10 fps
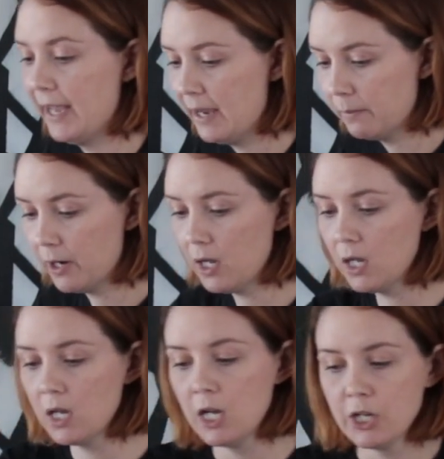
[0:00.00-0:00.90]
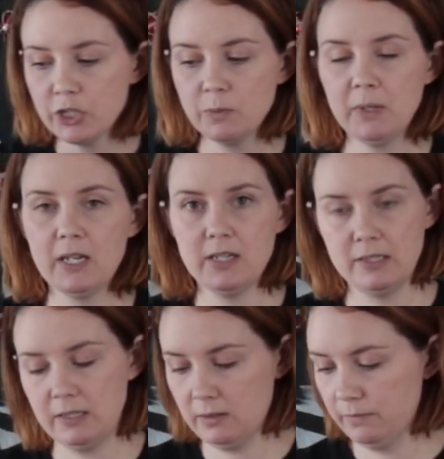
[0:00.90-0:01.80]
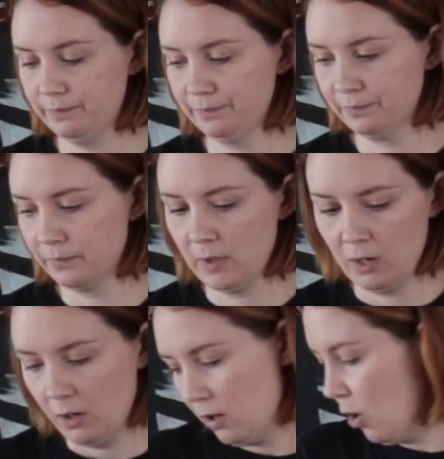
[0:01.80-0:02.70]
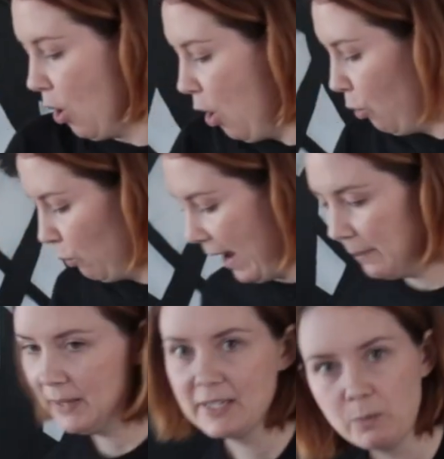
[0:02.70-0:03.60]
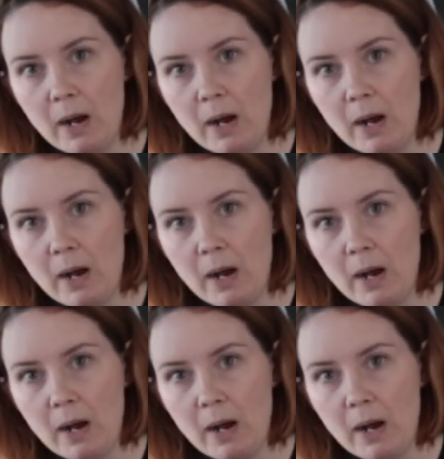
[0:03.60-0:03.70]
camera just because wrapping is